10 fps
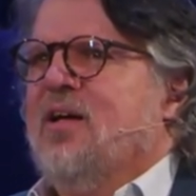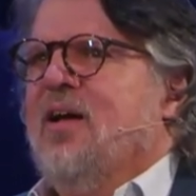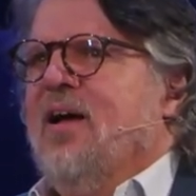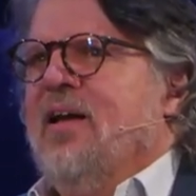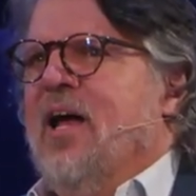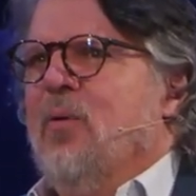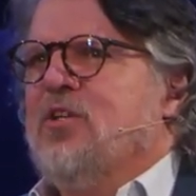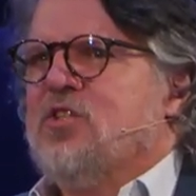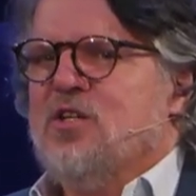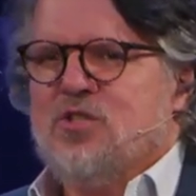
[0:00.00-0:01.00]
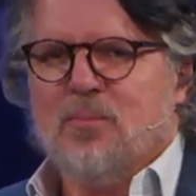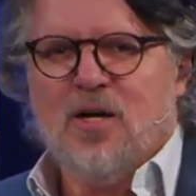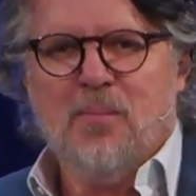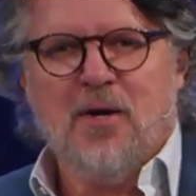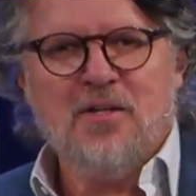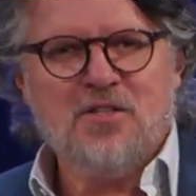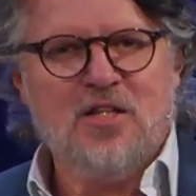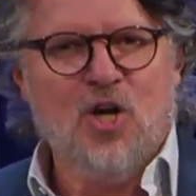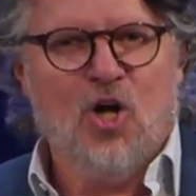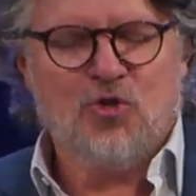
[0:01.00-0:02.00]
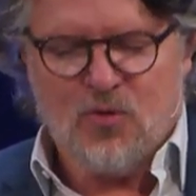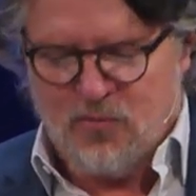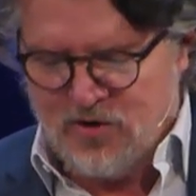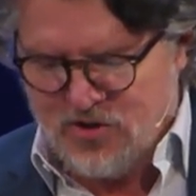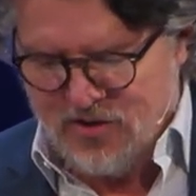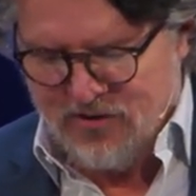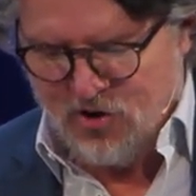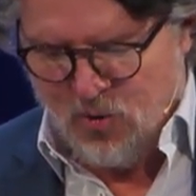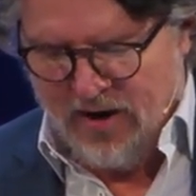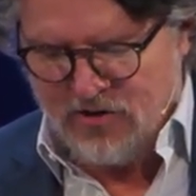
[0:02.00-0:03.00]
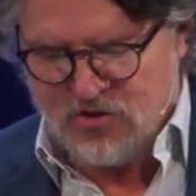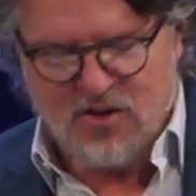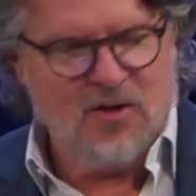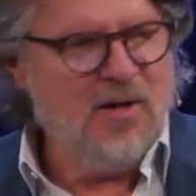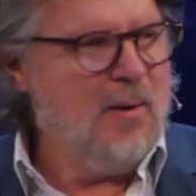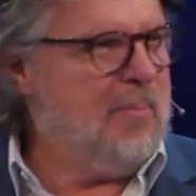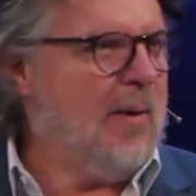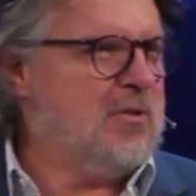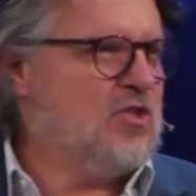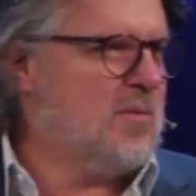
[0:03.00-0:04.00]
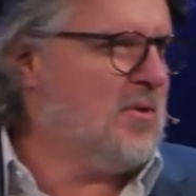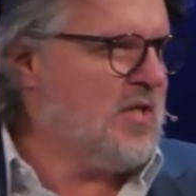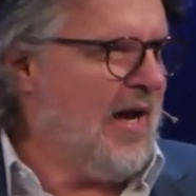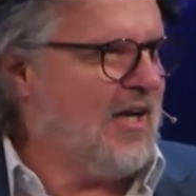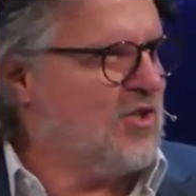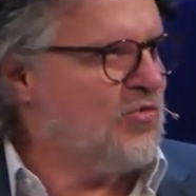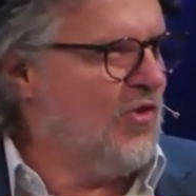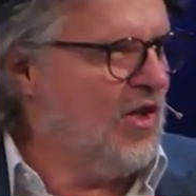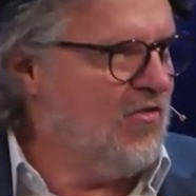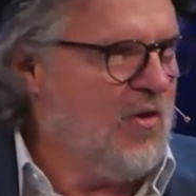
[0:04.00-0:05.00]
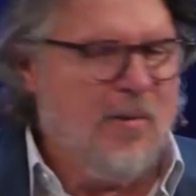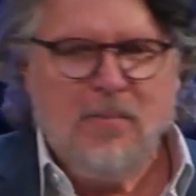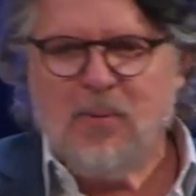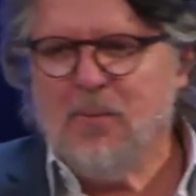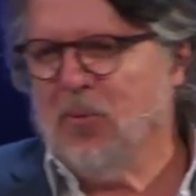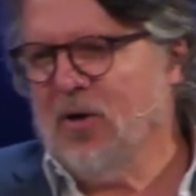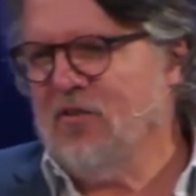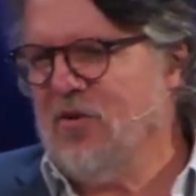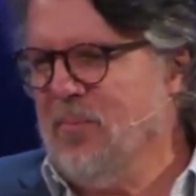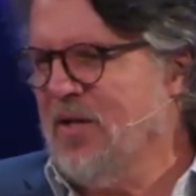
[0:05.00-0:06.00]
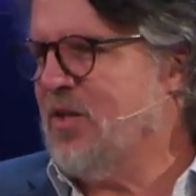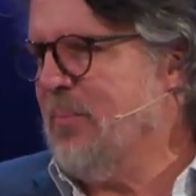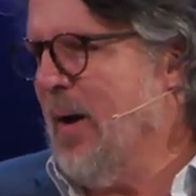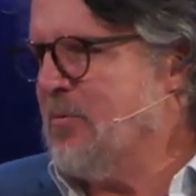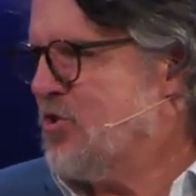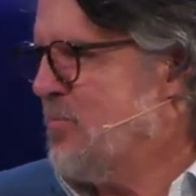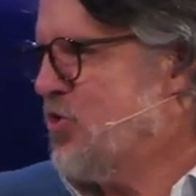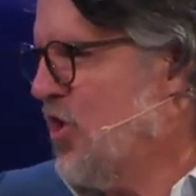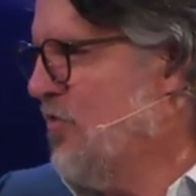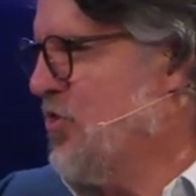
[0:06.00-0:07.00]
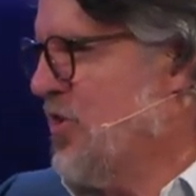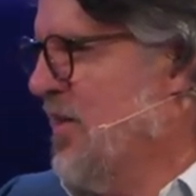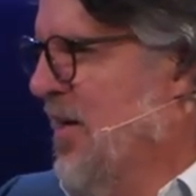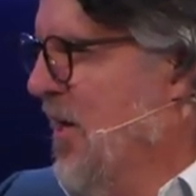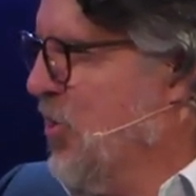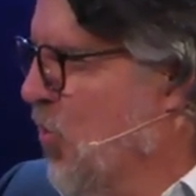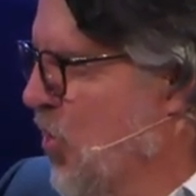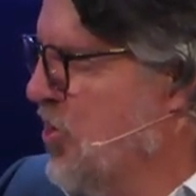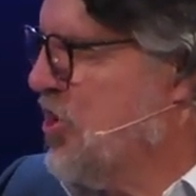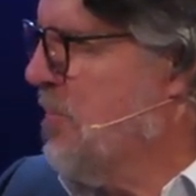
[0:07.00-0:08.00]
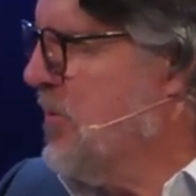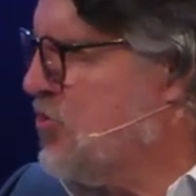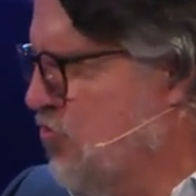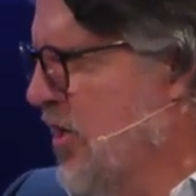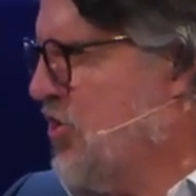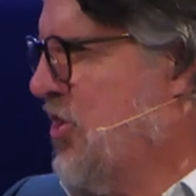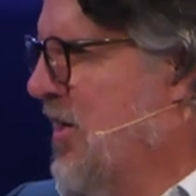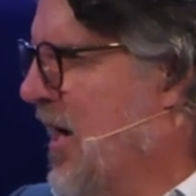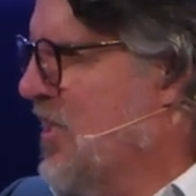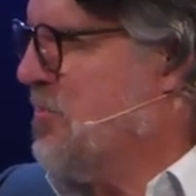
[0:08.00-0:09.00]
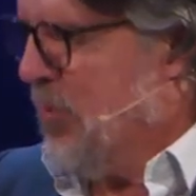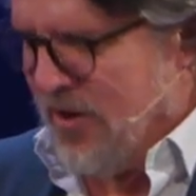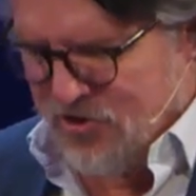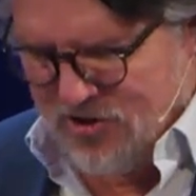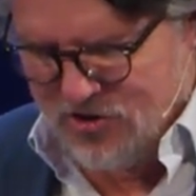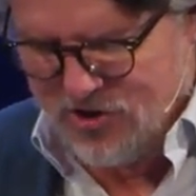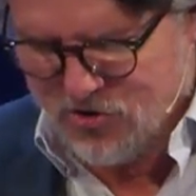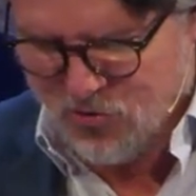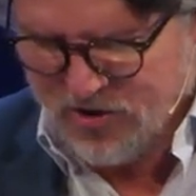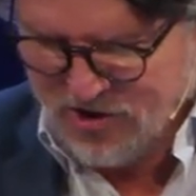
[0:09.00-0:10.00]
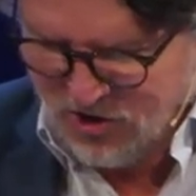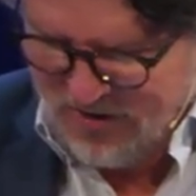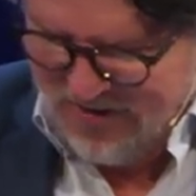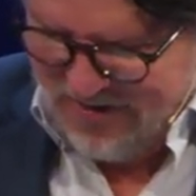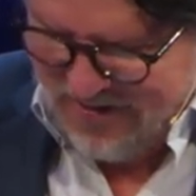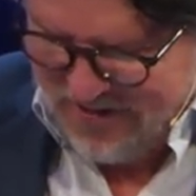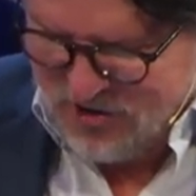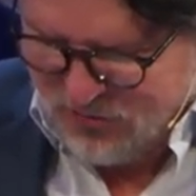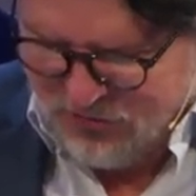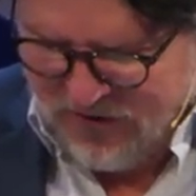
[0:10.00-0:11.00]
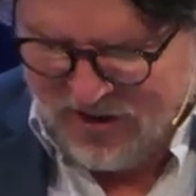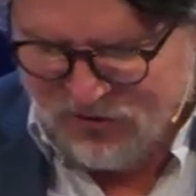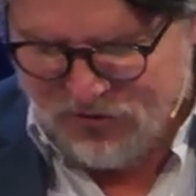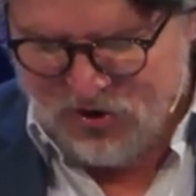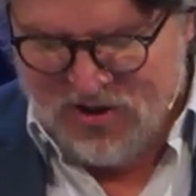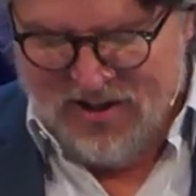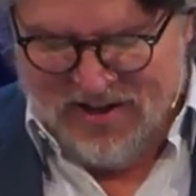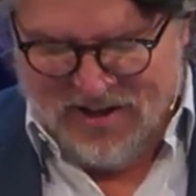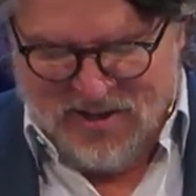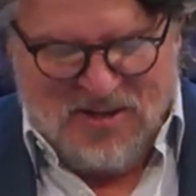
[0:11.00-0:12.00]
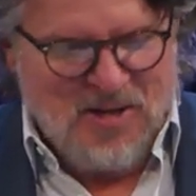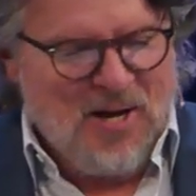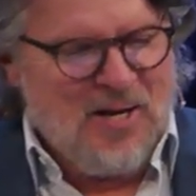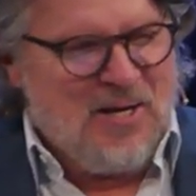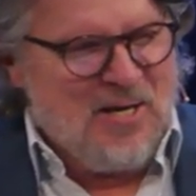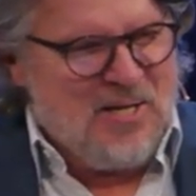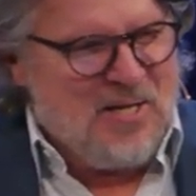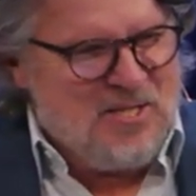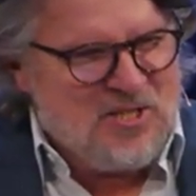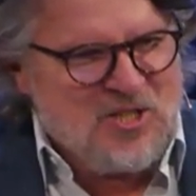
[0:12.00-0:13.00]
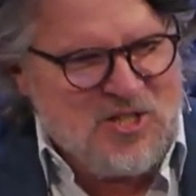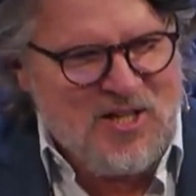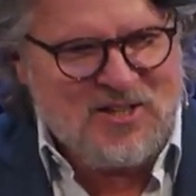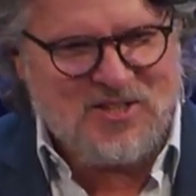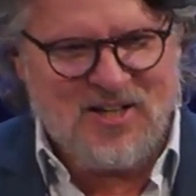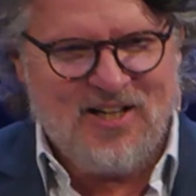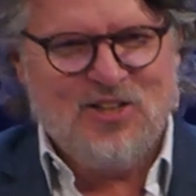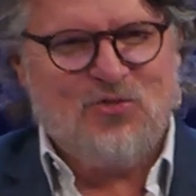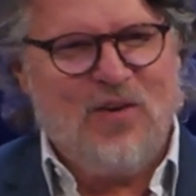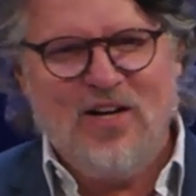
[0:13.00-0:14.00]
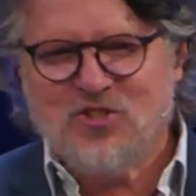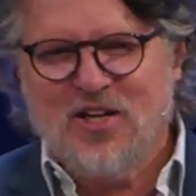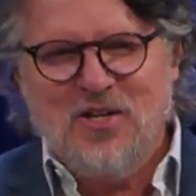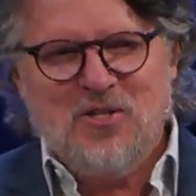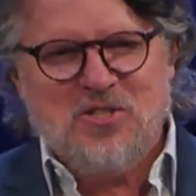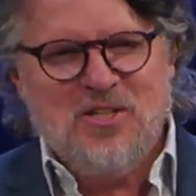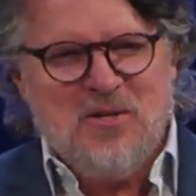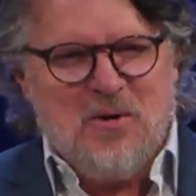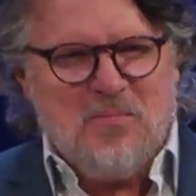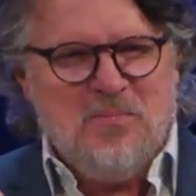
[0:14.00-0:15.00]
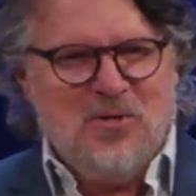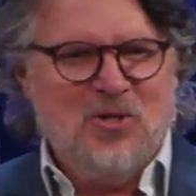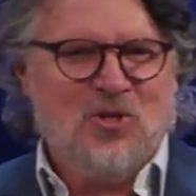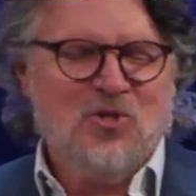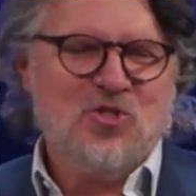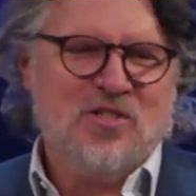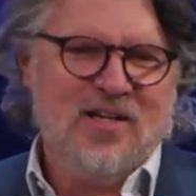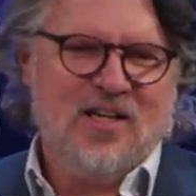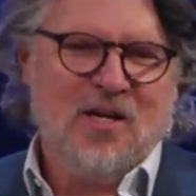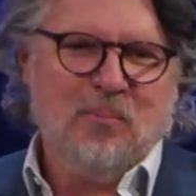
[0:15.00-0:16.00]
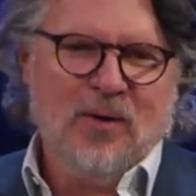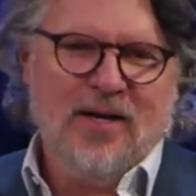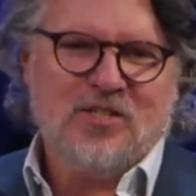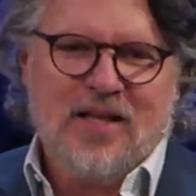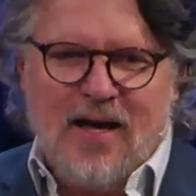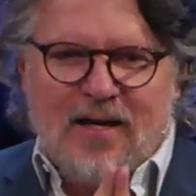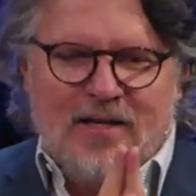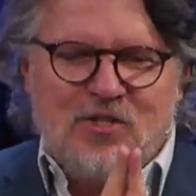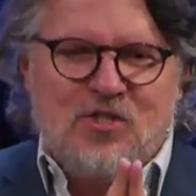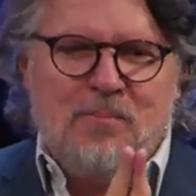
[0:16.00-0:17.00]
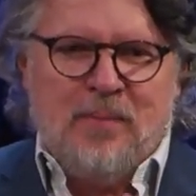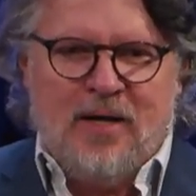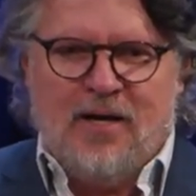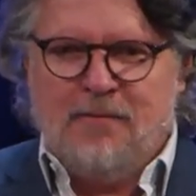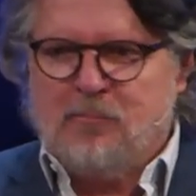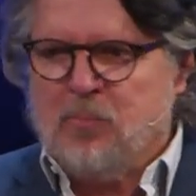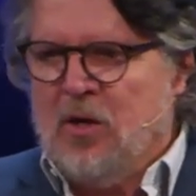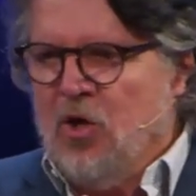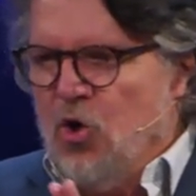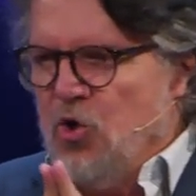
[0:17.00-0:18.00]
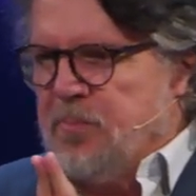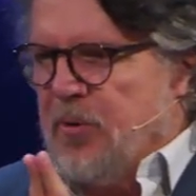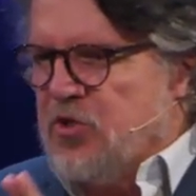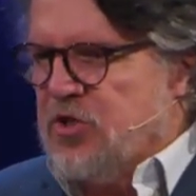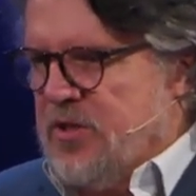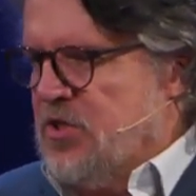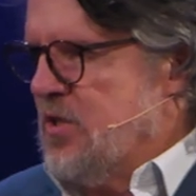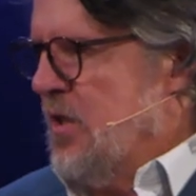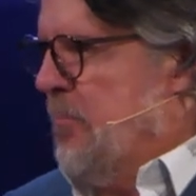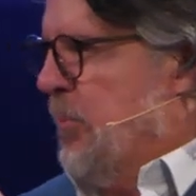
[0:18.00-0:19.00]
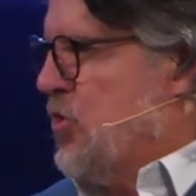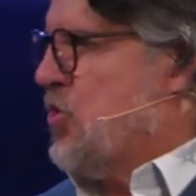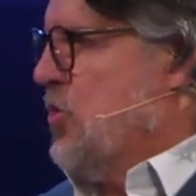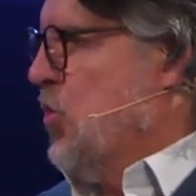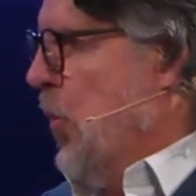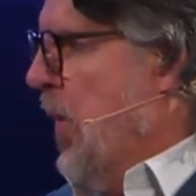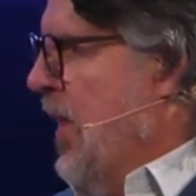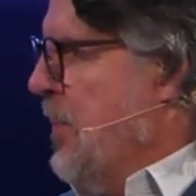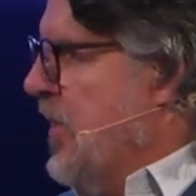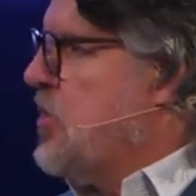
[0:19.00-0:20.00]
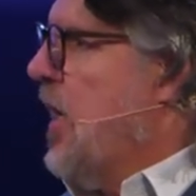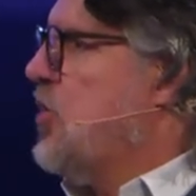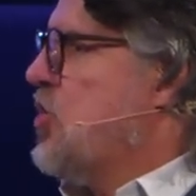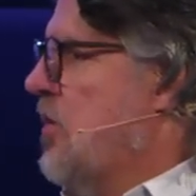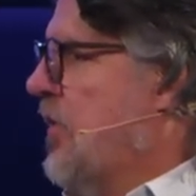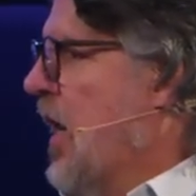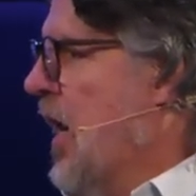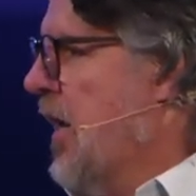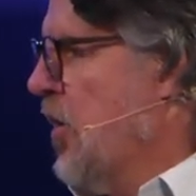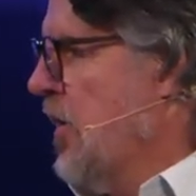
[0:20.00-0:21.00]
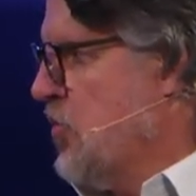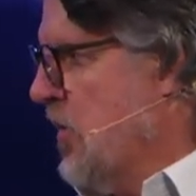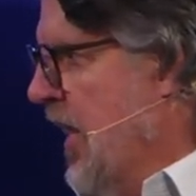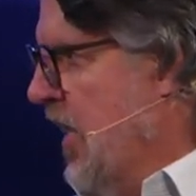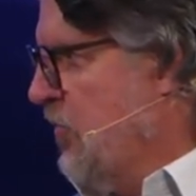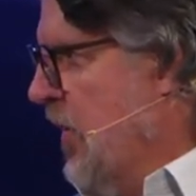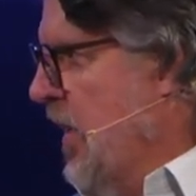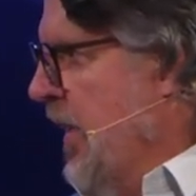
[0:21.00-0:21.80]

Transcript: And now he sees them coming to the altar and receiving Christ. And the baptismal tank is full of people every month, a baptism service, and the worship is rich, and God's presence is real, and he's faithful, and, and, and it just seeks God's face. And there's miracles taking place. That is a man who's persisted and pursued the touch of God on his life.